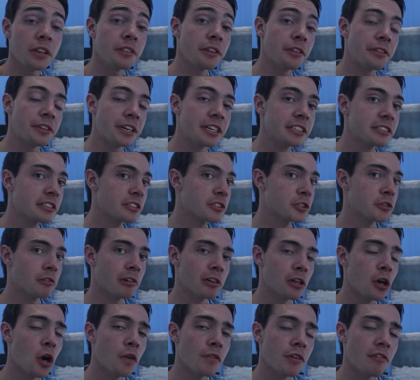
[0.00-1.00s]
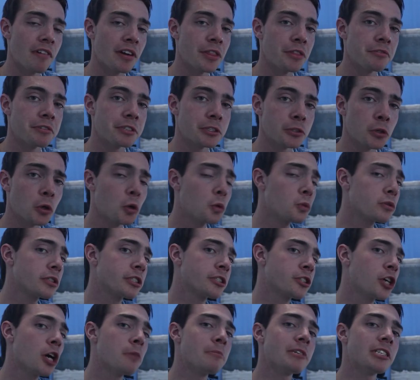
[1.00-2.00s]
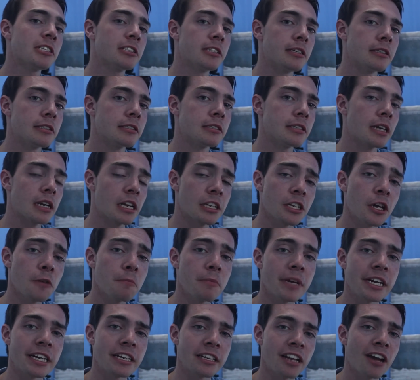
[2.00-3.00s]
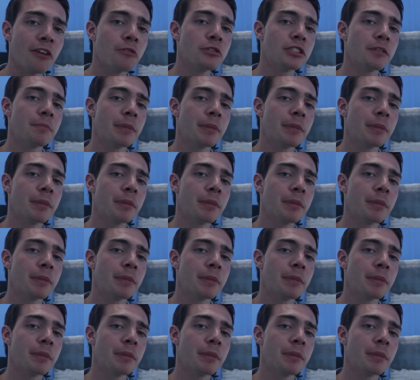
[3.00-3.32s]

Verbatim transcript: of the things I saw a lot of around the resort was Thomas's, and I don't mean loads